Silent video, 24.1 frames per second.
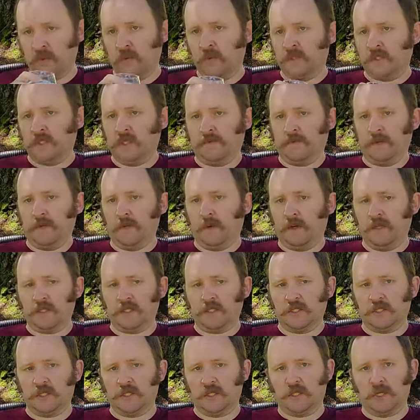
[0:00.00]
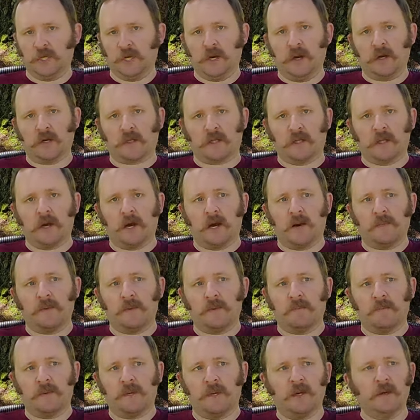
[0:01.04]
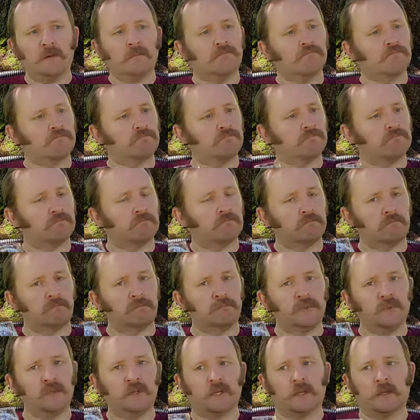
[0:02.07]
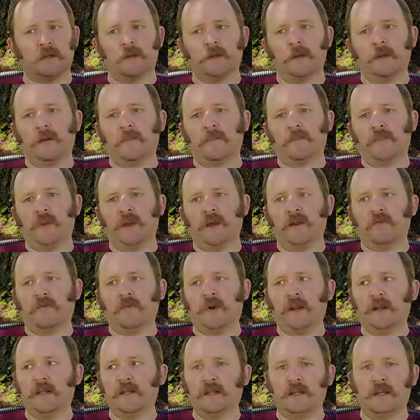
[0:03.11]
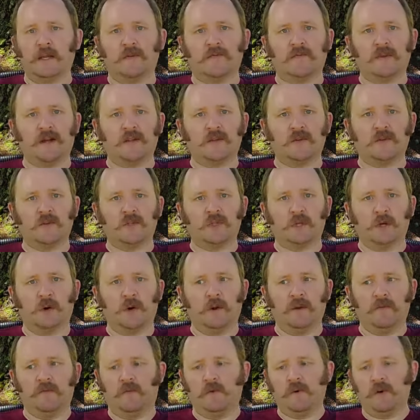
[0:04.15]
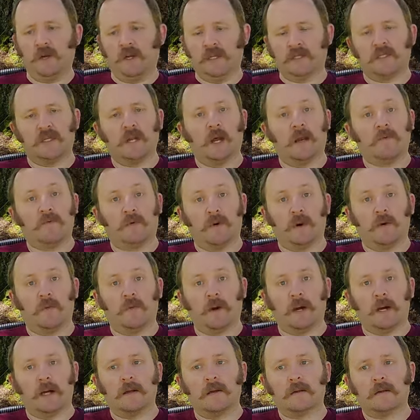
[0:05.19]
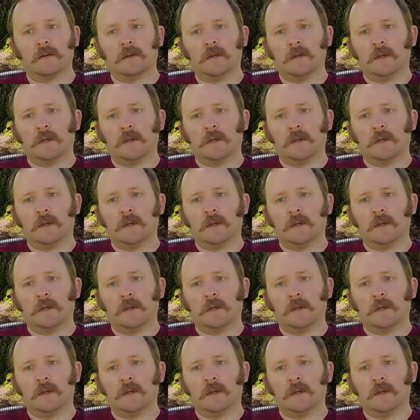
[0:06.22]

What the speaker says: Which, if you want just a generically hoppy beer, brilliant. And frankly, if that's what you're going for, it's done very well.